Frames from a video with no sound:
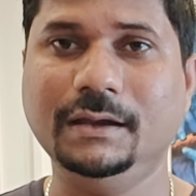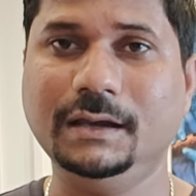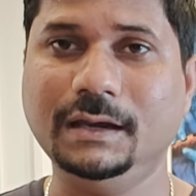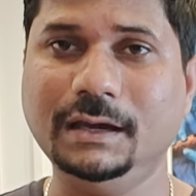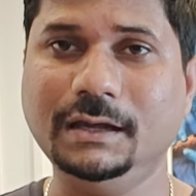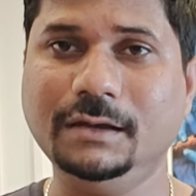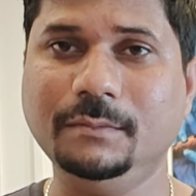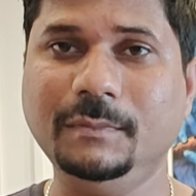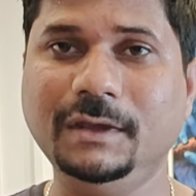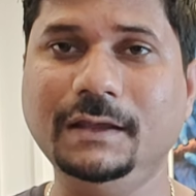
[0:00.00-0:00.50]

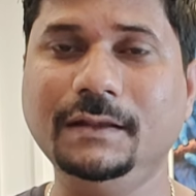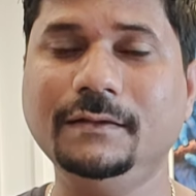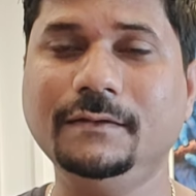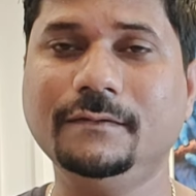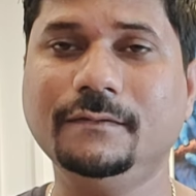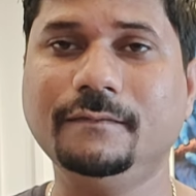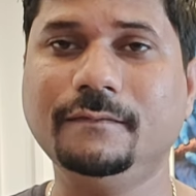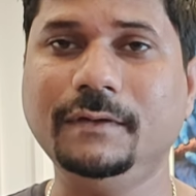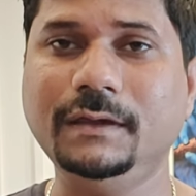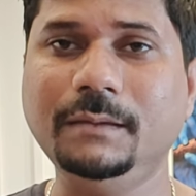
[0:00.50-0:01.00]
It
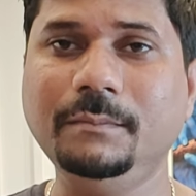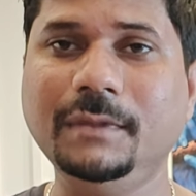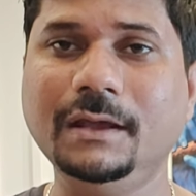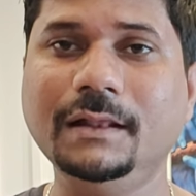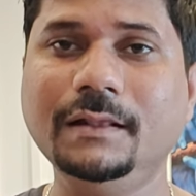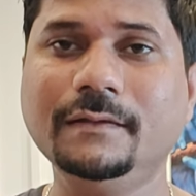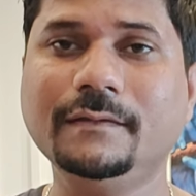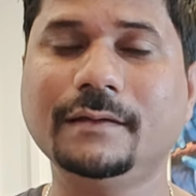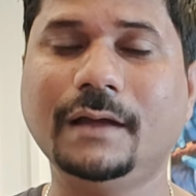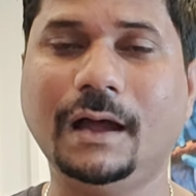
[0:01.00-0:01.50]
means
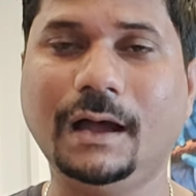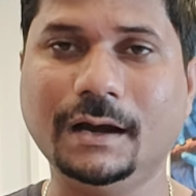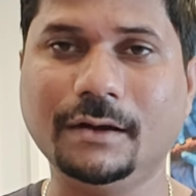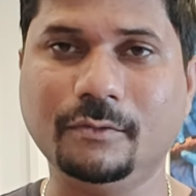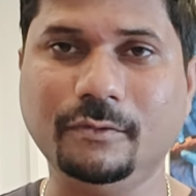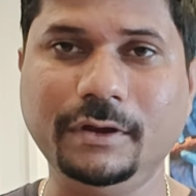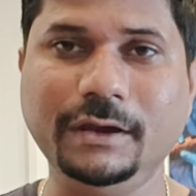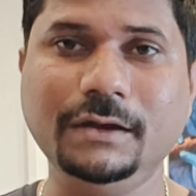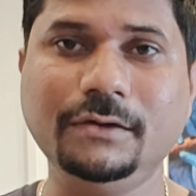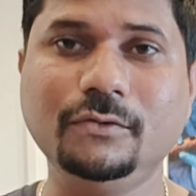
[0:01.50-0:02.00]
females are
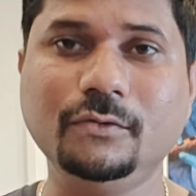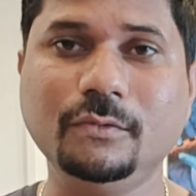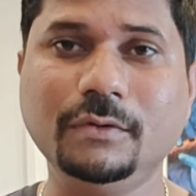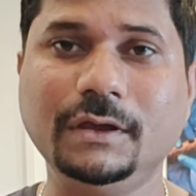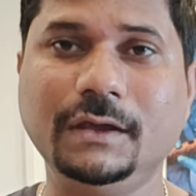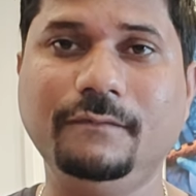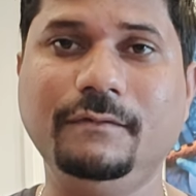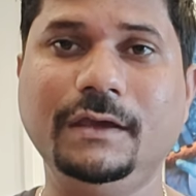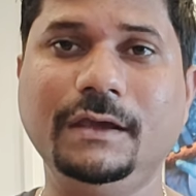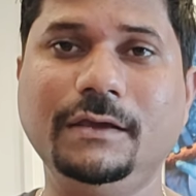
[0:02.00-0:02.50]
going to
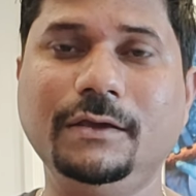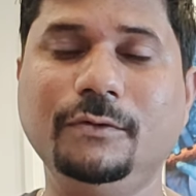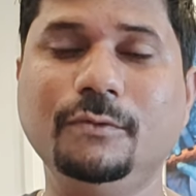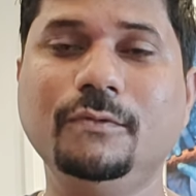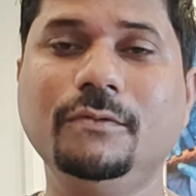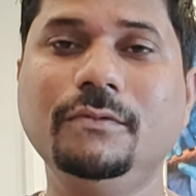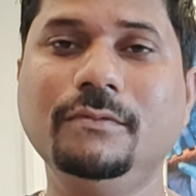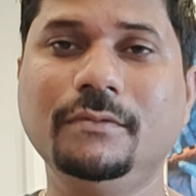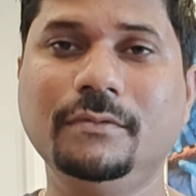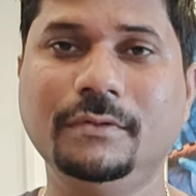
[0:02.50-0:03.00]
giving
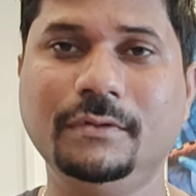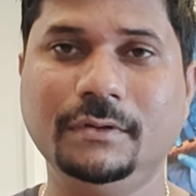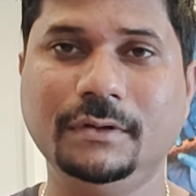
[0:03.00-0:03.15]
you